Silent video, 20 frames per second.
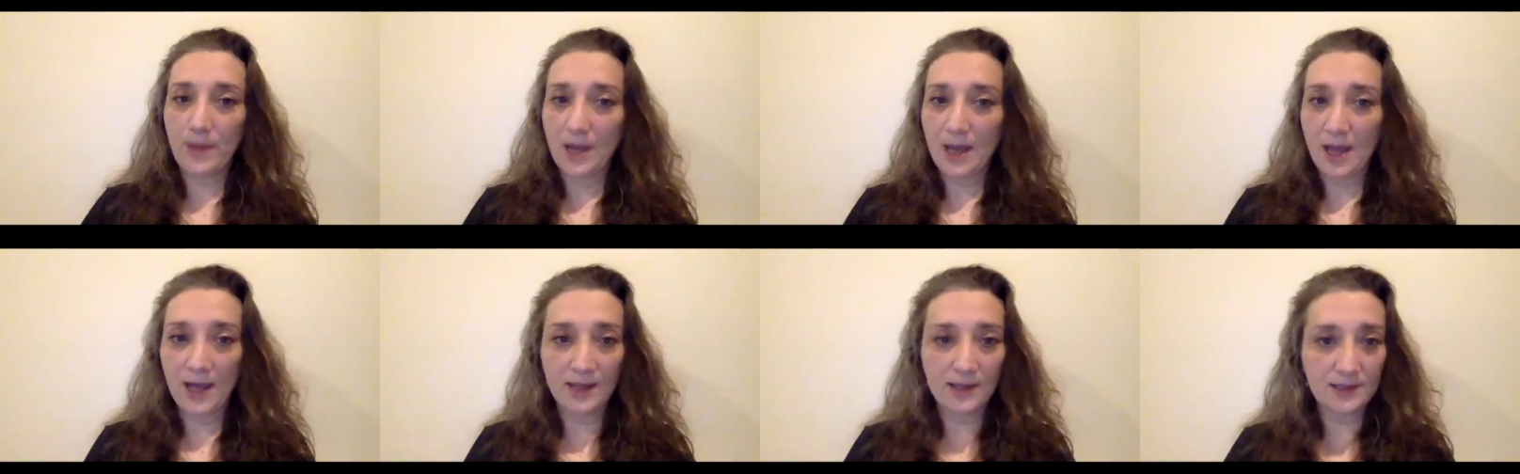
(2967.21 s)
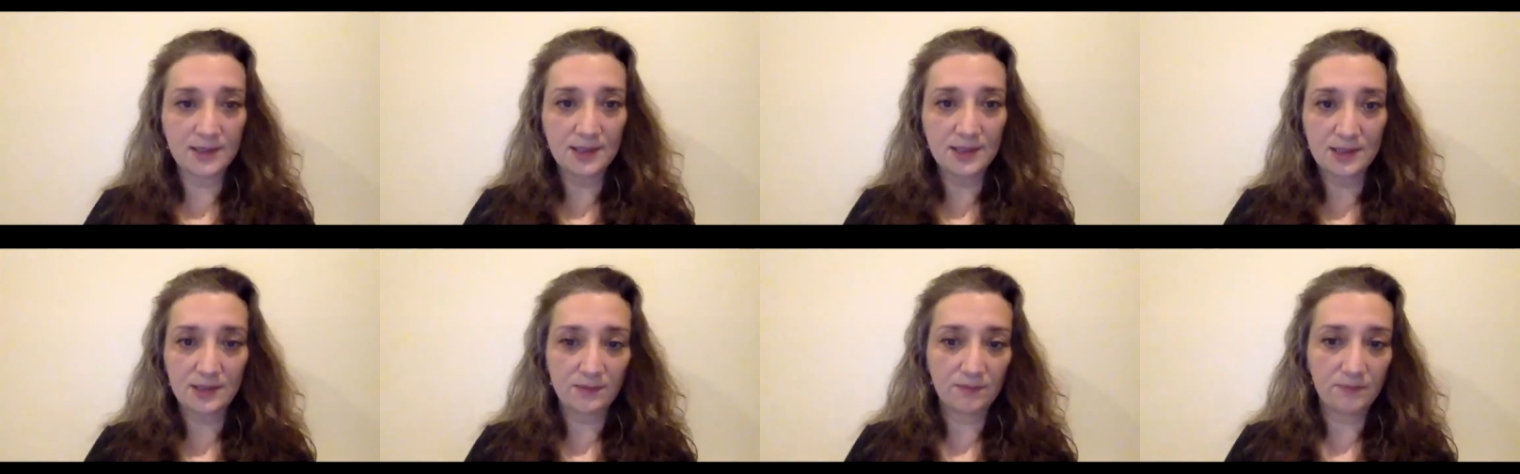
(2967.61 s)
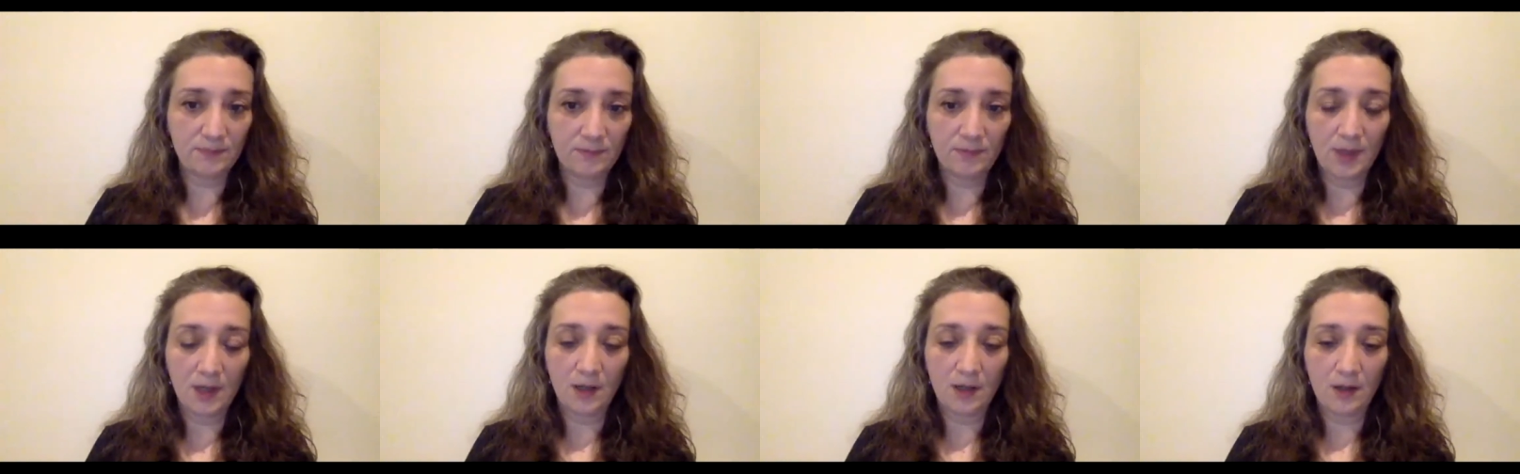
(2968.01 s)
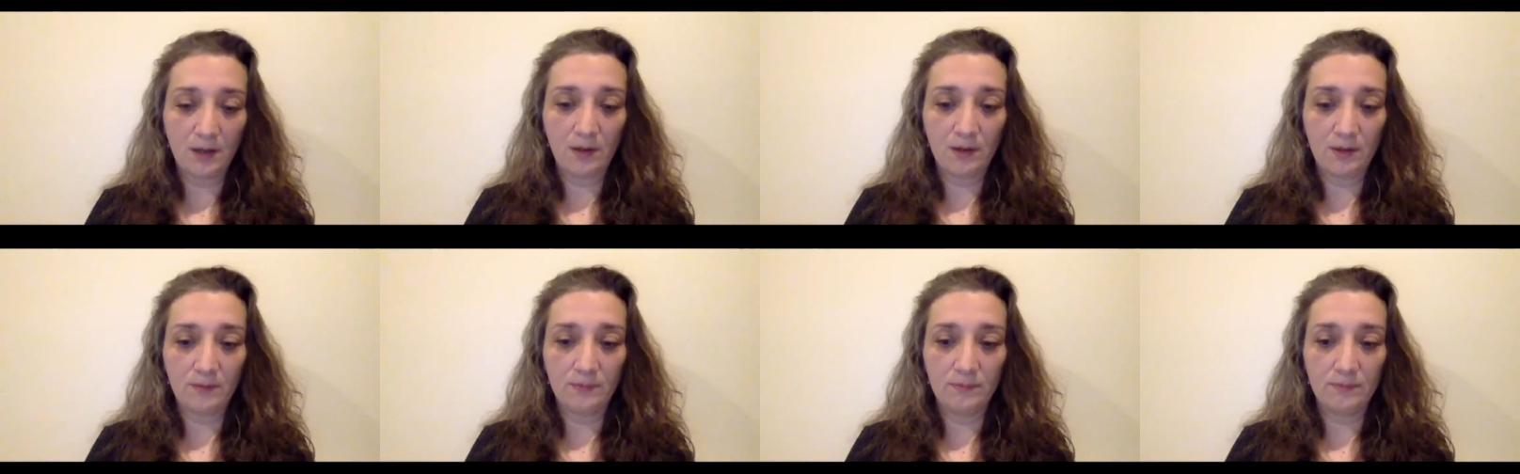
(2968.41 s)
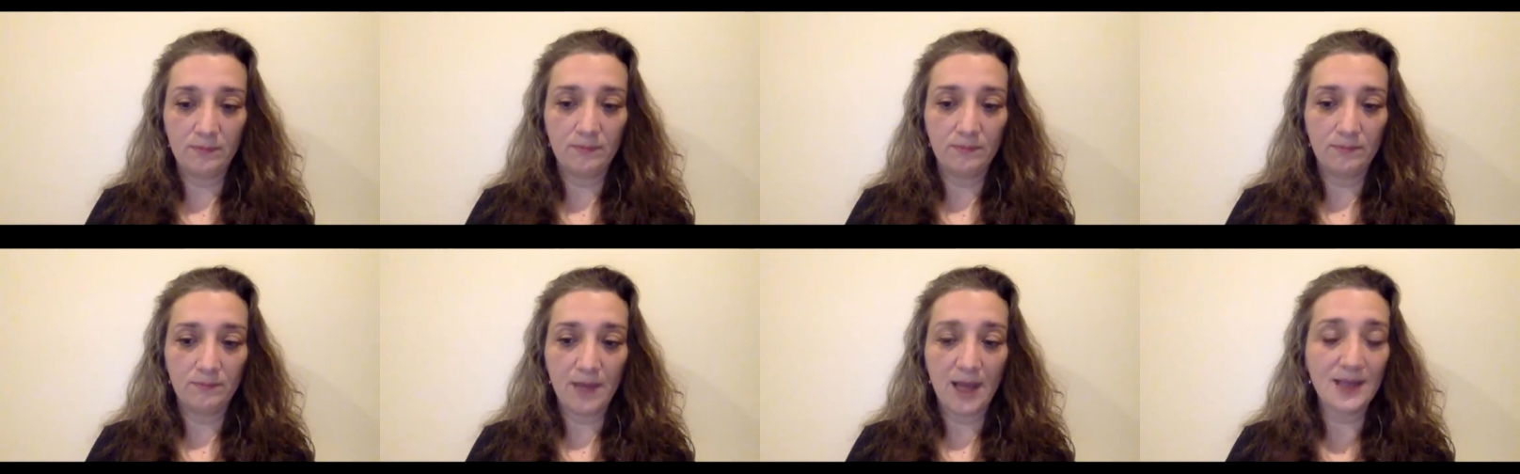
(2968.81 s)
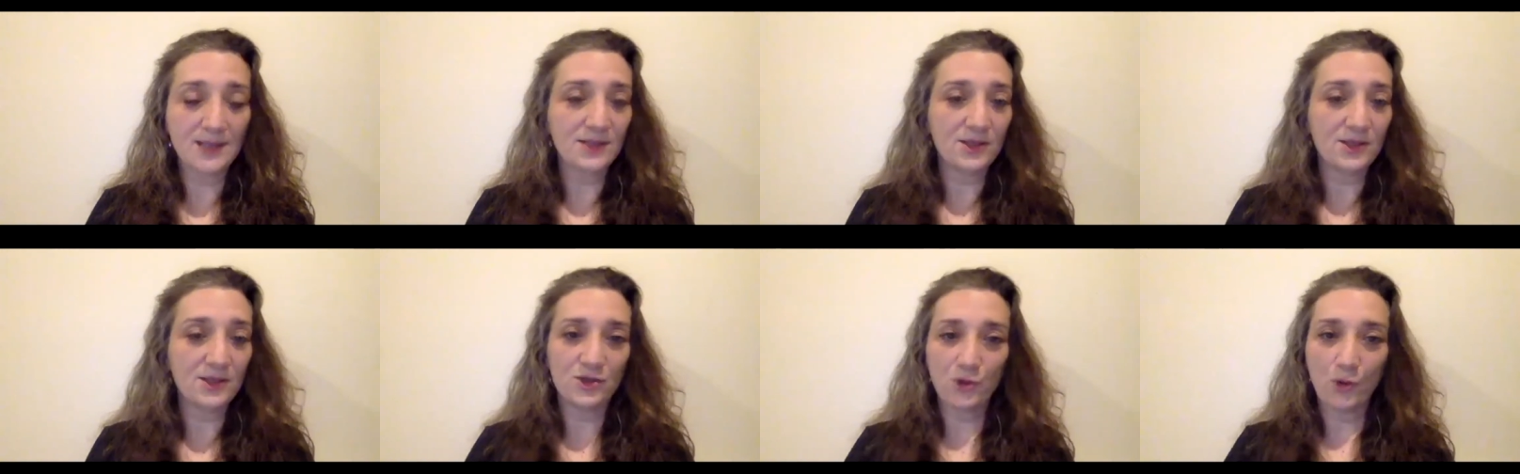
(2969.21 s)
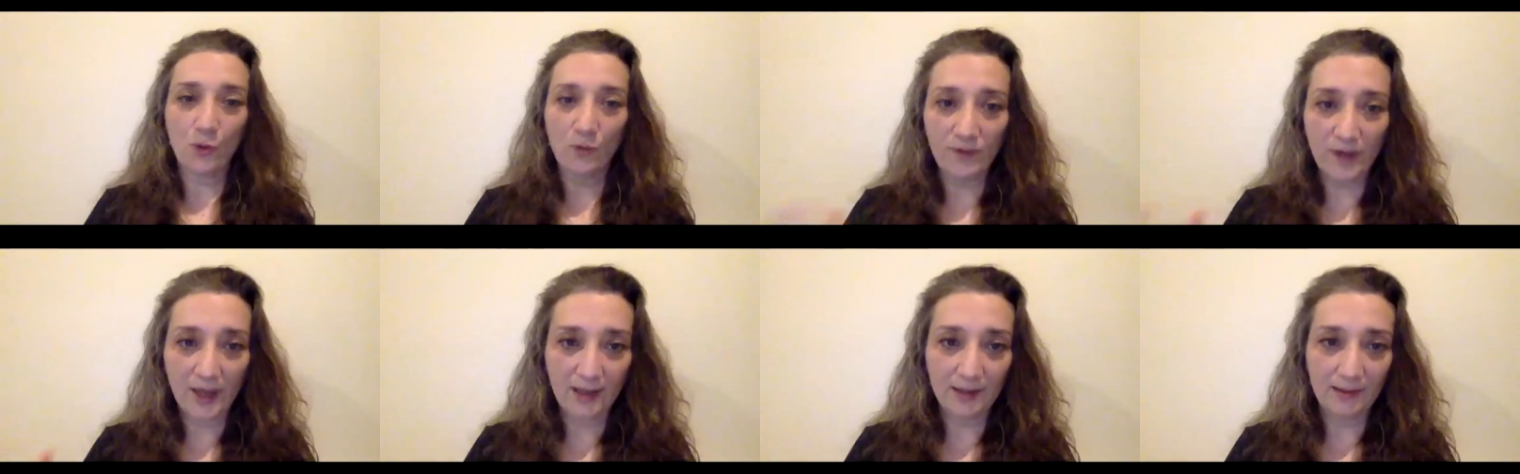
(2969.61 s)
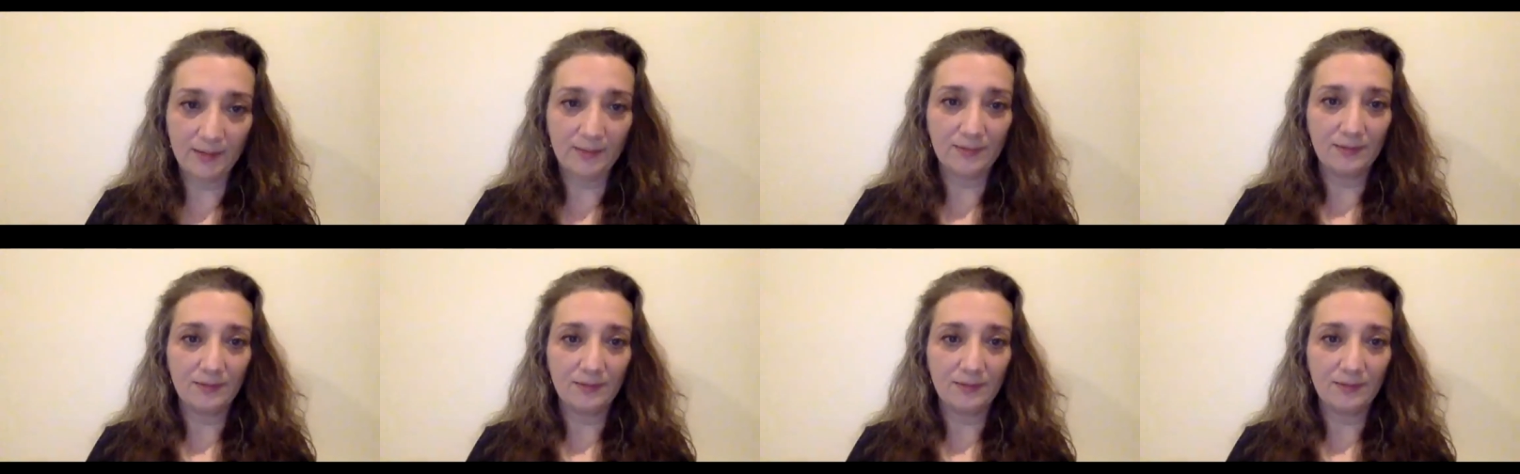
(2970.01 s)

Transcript: as uh, as the Soviet